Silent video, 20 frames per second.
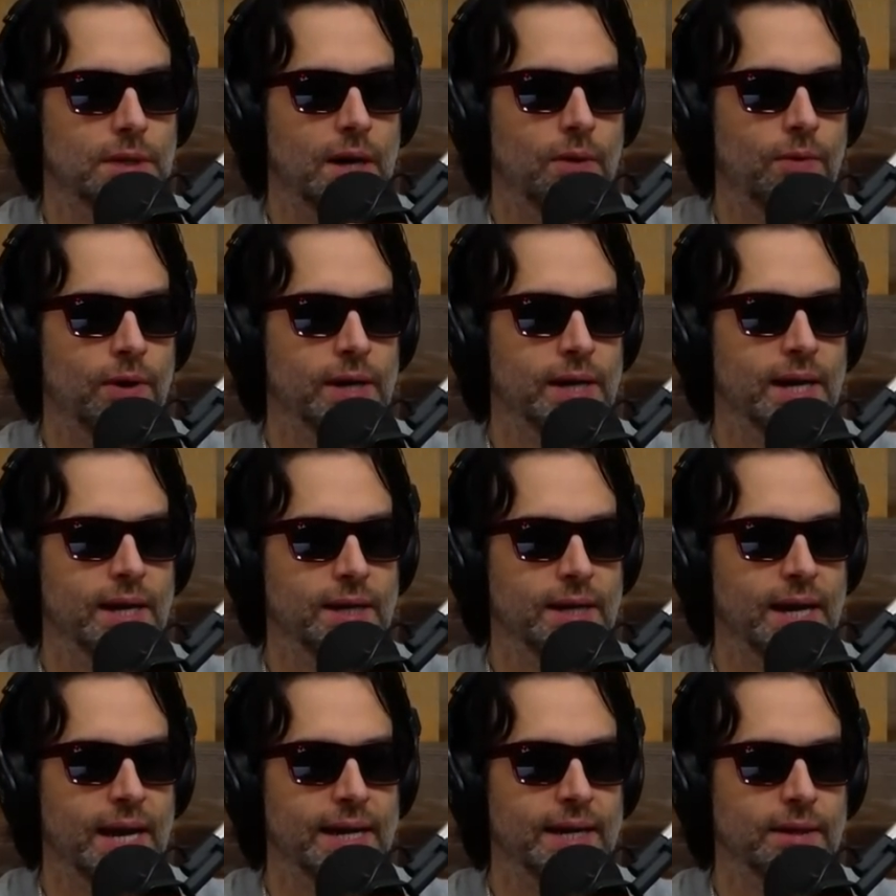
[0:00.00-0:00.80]
I want to
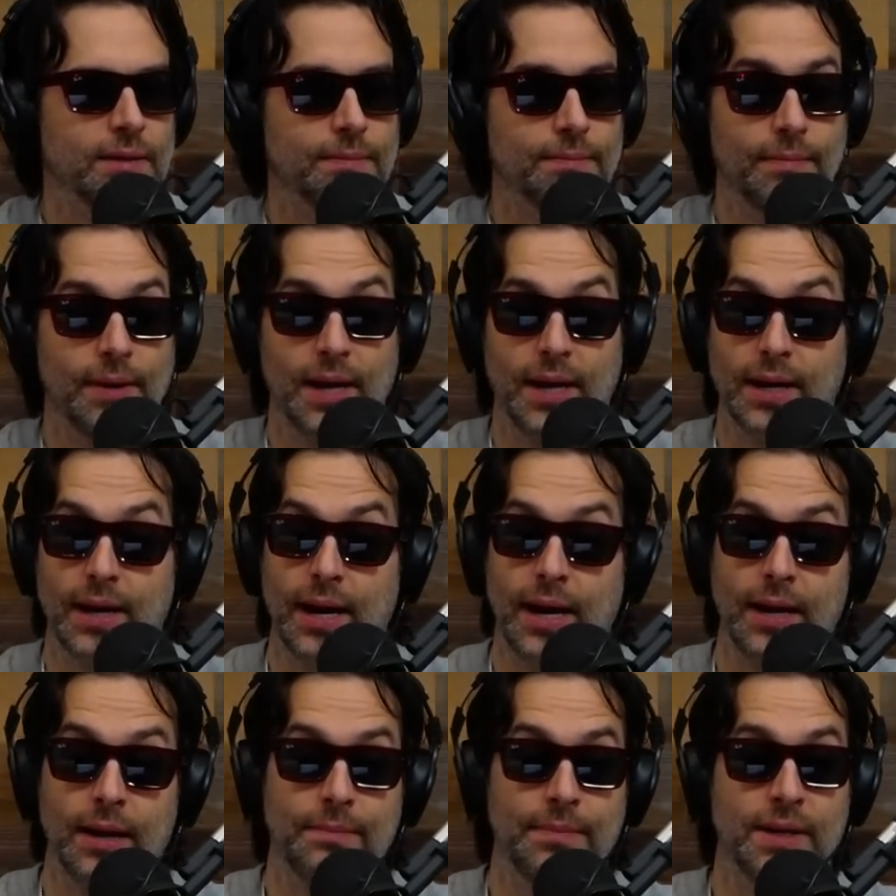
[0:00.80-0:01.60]
get yatted. Man,
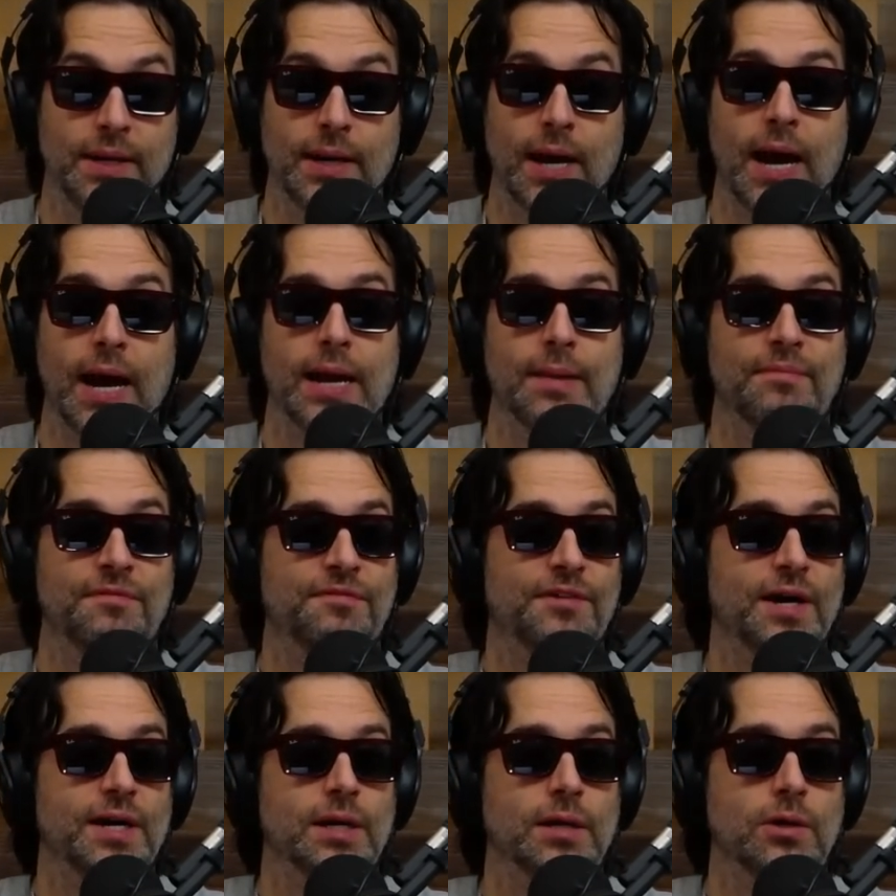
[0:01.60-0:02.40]
I am, mean, I am
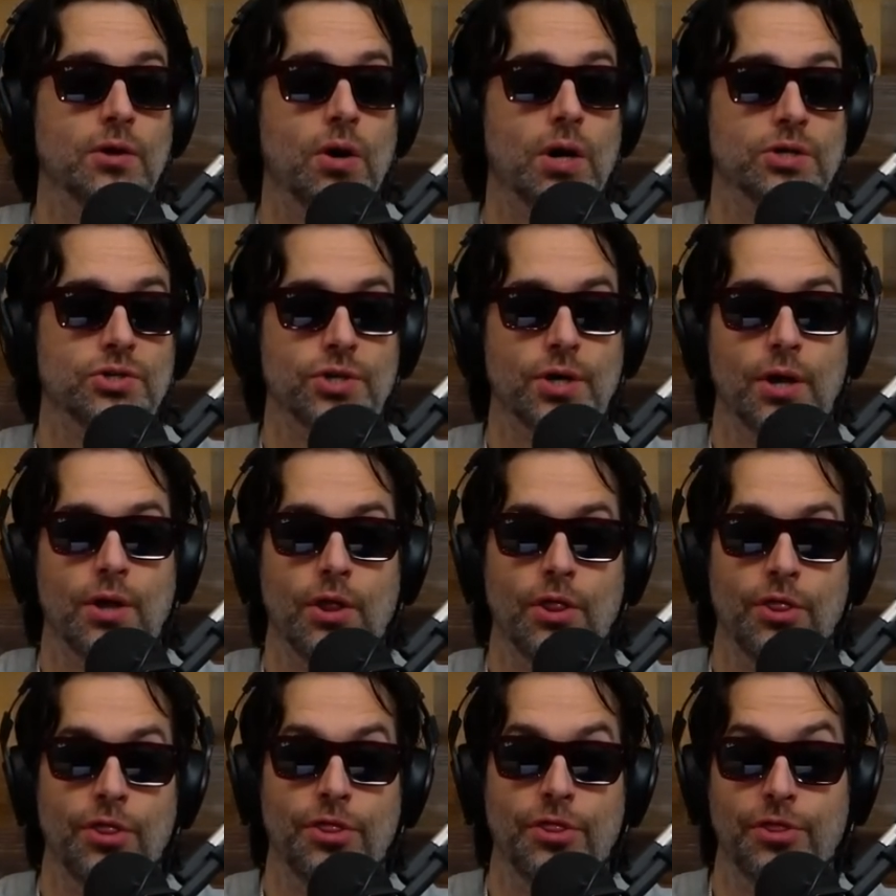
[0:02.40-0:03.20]
fighting nausea
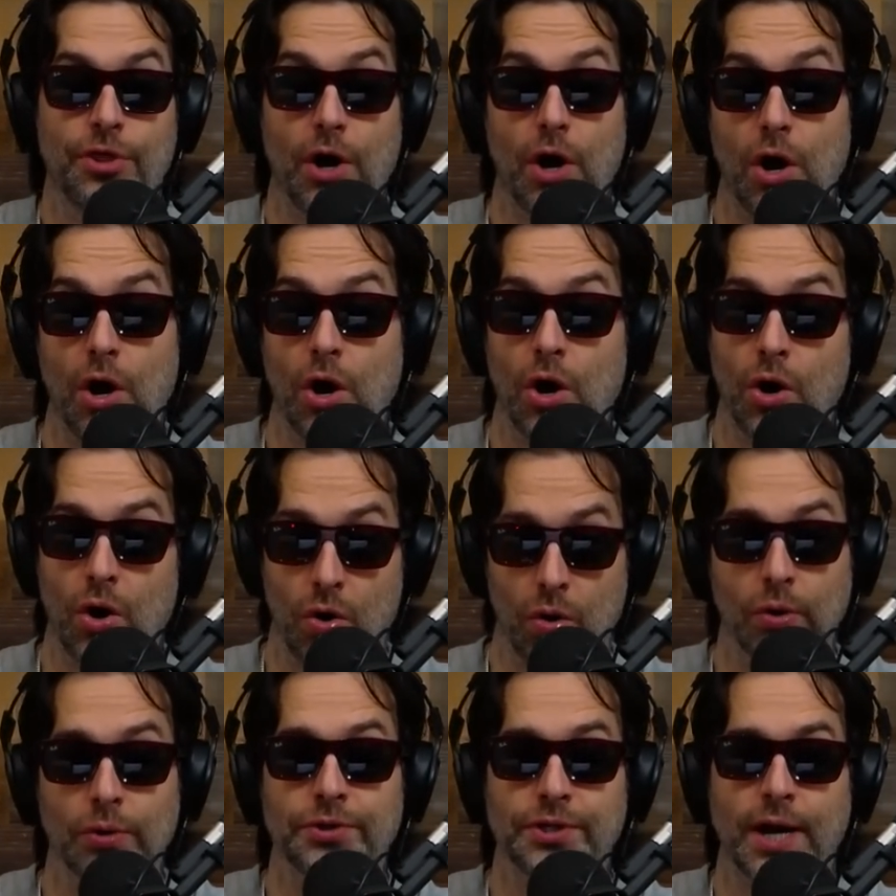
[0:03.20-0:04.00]
the
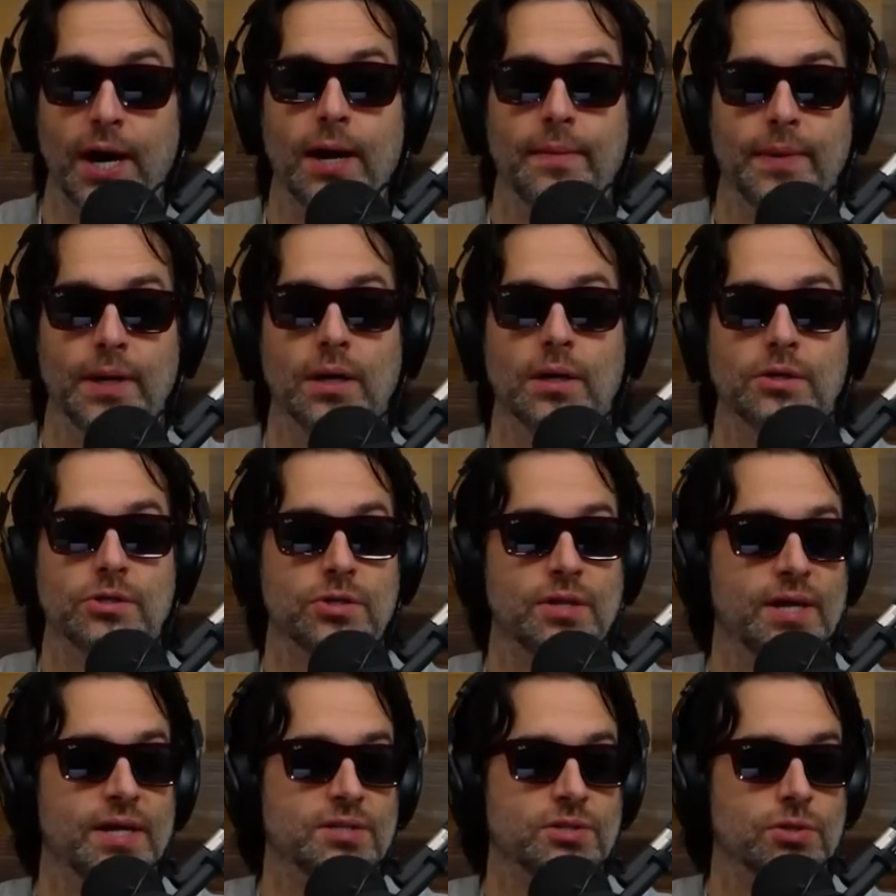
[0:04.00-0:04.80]
whole time here.
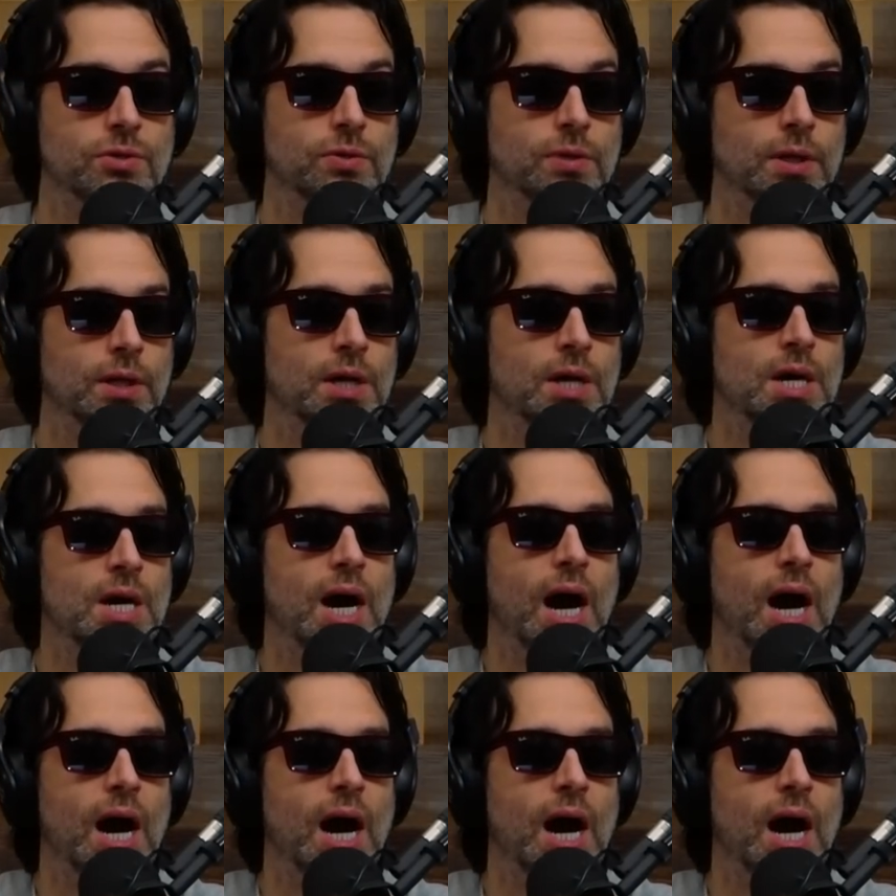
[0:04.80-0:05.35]
So that's cool.